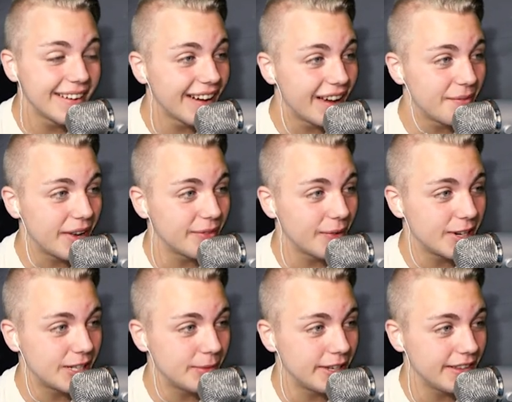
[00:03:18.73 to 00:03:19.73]
I've made way
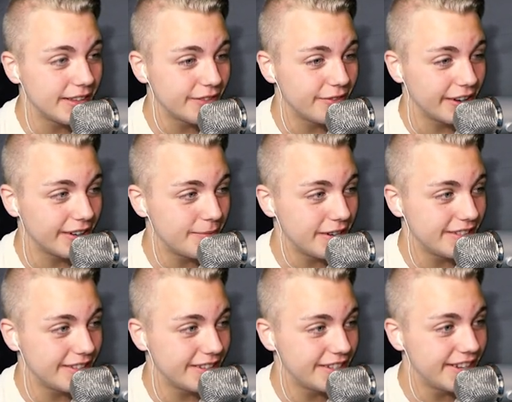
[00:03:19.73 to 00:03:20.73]
too many of these fucking
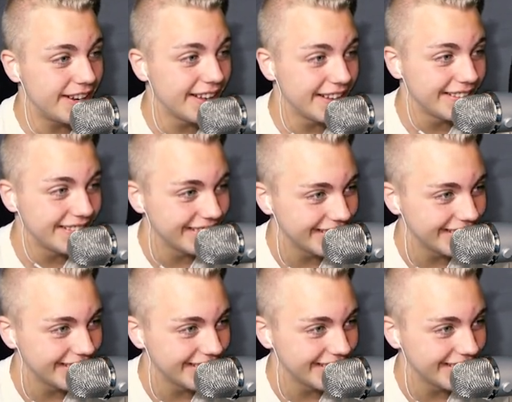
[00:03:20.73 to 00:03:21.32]
pieces of shit.